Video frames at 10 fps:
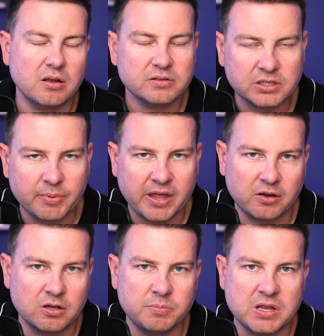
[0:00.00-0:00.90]
some of that
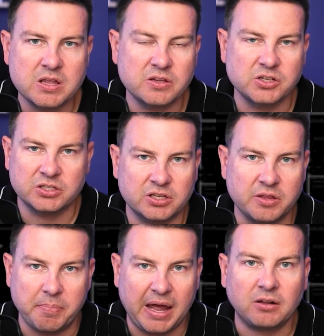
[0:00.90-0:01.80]
could be just the
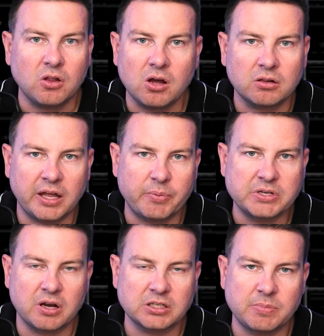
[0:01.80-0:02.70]
backlog, like we
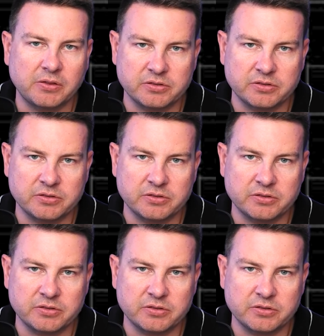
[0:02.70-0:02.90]
talked about, there's a